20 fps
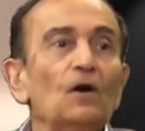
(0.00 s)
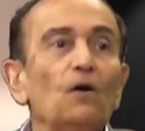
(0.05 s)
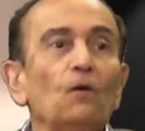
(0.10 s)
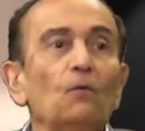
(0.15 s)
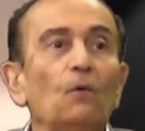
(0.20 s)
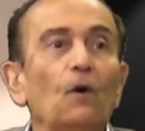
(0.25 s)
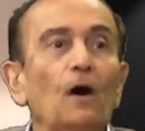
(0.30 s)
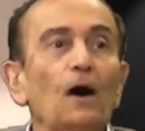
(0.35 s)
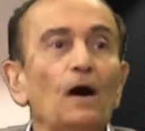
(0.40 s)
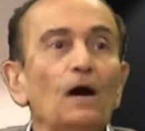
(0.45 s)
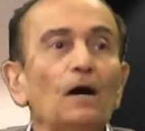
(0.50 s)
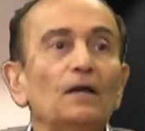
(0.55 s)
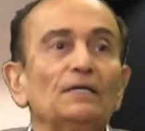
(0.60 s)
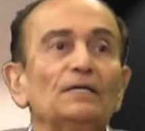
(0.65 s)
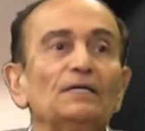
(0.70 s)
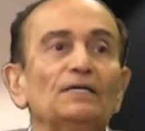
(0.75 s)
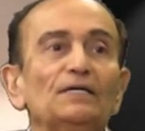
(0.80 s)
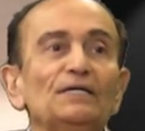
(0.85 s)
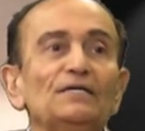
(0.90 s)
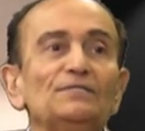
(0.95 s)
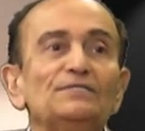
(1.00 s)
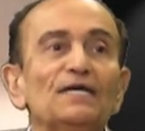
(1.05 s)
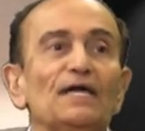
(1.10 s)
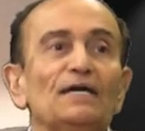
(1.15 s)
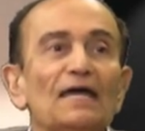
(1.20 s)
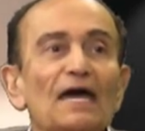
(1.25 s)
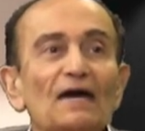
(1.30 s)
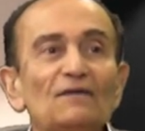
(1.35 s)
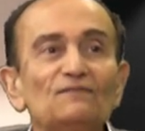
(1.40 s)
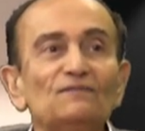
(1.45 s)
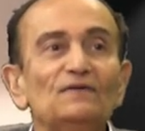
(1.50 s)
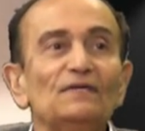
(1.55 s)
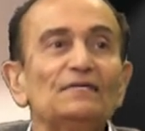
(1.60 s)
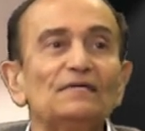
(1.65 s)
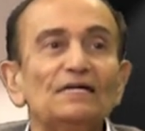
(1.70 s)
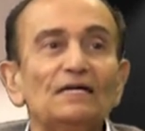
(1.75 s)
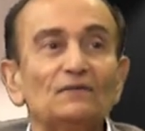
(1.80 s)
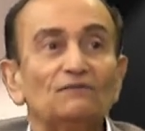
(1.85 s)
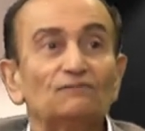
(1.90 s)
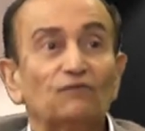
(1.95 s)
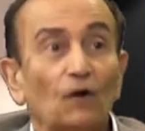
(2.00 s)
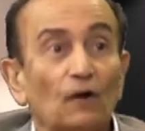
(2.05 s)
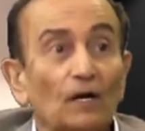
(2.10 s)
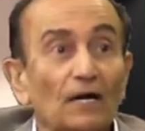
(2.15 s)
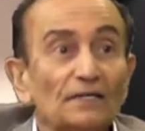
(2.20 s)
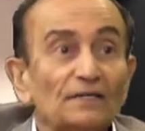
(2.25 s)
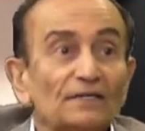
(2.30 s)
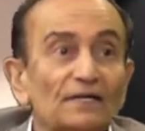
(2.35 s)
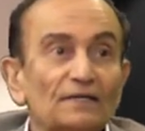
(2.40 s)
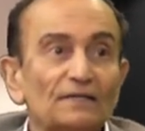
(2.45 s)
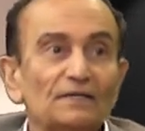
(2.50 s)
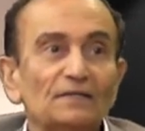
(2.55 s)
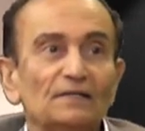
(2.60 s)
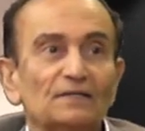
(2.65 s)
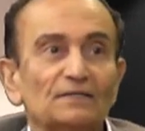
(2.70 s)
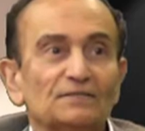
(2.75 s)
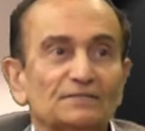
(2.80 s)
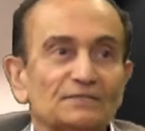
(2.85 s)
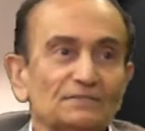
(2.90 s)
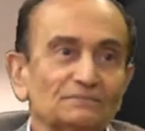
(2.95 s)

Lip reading: war each and every year for 100 years.